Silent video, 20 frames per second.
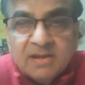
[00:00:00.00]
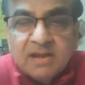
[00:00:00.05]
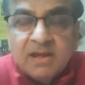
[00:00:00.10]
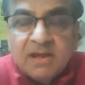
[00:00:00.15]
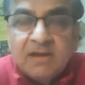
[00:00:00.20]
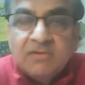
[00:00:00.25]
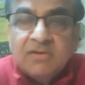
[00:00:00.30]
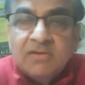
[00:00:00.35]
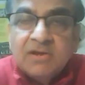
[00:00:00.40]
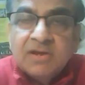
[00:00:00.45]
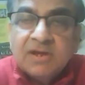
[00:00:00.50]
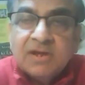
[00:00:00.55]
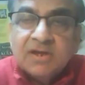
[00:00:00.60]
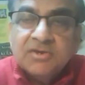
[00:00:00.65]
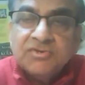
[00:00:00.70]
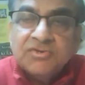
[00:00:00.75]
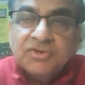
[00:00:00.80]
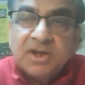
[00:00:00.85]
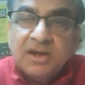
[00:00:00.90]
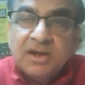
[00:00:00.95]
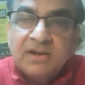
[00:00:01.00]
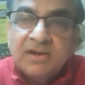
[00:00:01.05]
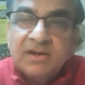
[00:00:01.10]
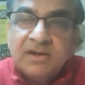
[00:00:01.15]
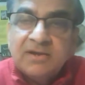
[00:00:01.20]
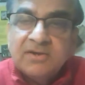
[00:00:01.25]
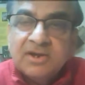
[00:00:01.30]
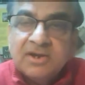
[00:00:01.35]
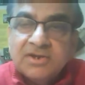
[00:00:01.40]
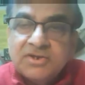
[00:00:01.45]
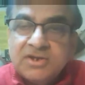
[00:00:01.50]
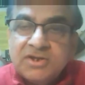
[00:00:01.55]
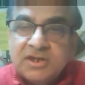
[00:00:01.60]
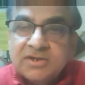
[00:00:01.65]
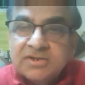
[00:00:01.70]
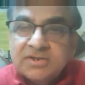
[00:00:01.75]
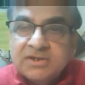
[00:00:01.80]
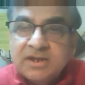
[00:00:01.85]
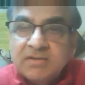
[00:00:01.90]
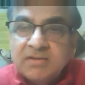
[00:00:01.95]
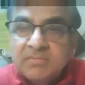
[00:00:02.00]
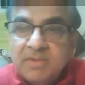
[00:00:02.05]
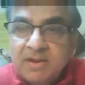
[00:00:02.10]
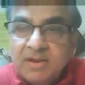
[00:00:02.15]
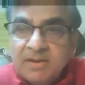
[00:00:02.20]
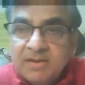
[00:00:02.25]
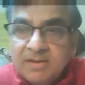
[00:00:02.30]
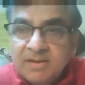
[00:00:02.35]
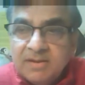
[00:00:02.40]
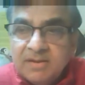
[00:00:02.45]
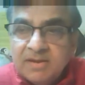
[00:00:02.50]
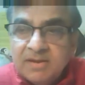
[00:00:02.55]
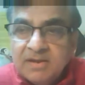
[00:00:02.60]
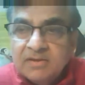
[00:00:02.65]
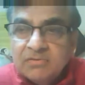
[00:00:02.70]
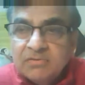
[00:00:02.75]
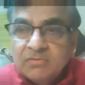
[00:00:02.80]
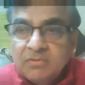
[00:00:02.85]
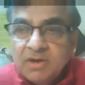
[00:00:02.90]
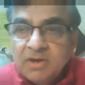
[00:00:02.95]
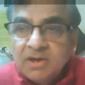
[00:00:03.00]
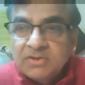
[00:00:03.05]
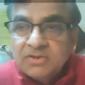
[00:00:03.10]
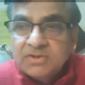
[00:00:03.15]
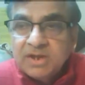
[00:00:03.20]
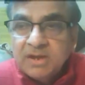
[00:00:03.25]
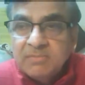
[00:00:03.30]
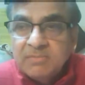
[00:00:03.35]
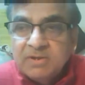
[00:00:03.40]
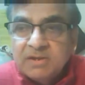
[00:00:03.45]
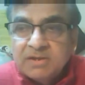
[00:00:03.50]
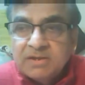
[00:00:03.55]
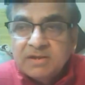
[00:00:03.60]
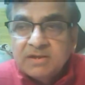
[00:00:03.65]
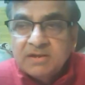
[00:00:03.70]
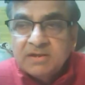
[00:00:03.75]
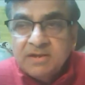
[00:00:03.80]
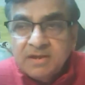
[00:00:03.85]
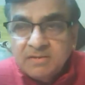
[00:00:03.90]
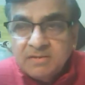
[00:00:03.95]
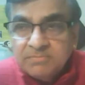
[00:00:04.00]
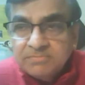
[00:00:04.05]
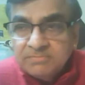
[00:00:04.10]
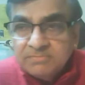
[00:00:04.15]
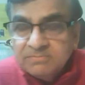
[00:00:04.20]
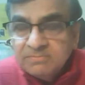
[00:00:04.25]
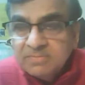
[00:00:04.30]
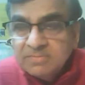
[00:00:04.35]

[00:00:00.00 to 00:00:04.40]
How long can China and Russia stand by and watch America clean up?